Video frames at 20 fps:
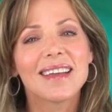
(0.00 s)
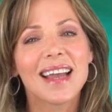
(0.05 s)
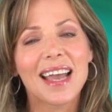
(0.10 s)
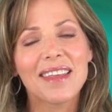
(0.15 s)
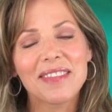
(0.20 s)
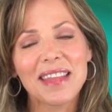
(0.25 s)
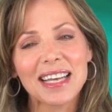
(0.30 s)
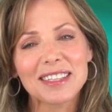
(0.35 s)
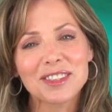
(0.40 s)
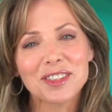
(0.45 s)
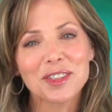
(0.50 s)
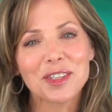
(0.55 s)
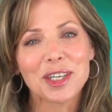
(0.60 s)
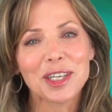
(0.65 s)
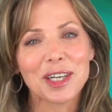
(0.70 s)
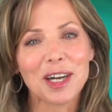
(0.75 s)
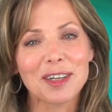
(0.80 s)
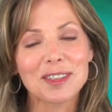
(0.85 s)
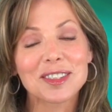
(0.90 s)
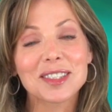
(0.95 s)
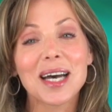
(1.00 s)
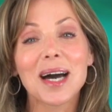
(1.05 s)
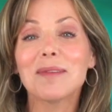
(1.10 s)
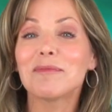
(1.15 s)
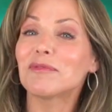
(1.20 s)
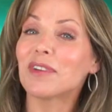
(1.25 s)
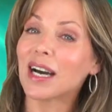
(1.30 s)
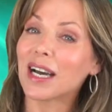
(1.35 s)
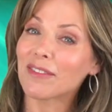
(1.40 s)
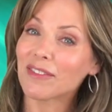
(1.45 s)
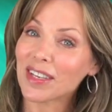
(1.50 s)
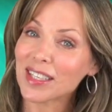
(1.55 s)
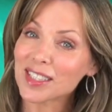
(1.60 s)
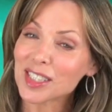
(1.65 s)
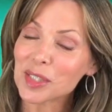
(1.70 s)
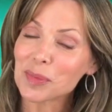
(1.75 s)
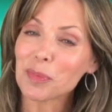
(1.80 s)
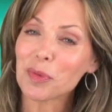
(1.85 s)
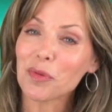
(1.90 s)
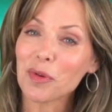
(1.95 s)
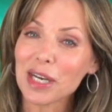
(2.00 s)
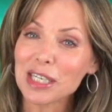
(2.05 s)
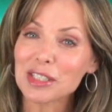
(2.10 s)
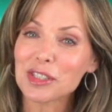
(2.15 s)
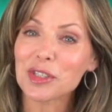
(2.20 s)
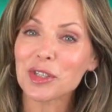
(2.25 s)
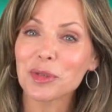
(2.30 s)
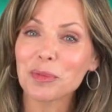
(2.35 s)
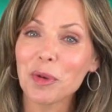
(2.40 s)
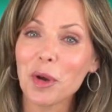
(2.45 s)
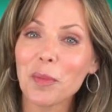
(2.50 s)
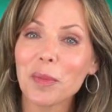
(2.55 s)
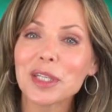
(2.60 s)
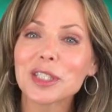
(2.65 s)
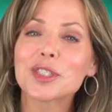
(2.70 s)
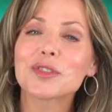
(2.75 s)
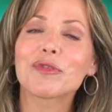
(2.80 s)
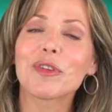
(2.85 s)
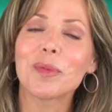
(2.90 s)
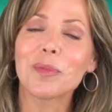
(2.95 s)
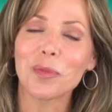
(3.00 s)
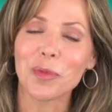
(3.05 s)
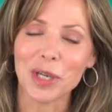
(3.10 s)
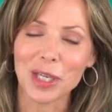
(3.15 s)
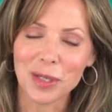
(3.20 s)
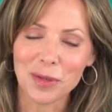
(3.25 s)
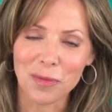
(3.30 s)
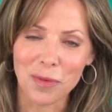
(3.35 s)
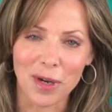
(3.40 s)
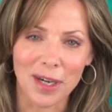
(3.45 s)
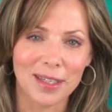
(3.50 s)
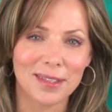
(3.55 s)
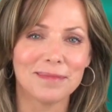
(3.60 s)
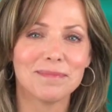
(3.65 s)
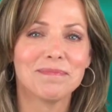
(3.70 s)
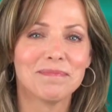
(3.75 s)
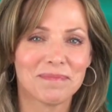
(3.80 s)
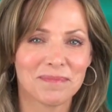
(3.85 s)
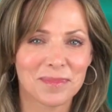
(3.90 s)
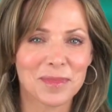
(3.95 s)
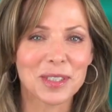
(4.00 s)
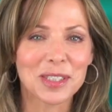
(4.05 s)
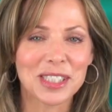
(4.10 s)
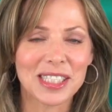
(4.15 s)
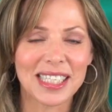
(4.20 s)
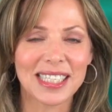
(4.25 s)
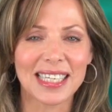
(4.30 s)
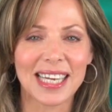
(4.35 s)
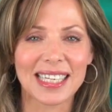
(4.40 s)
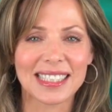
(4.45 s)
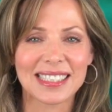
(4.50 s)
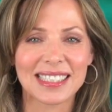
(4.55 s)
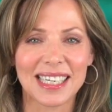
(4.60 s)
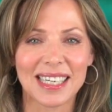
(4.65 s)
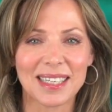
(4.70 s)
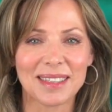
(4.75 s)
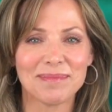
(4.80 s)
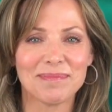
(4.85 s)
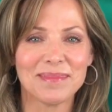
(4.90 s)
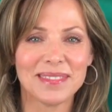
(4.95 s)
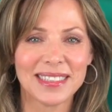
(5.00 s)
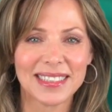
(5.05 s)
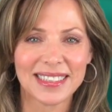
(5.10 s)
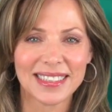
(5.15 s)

And that's a look at our top five inspirational moments from week one. We'll see you next time.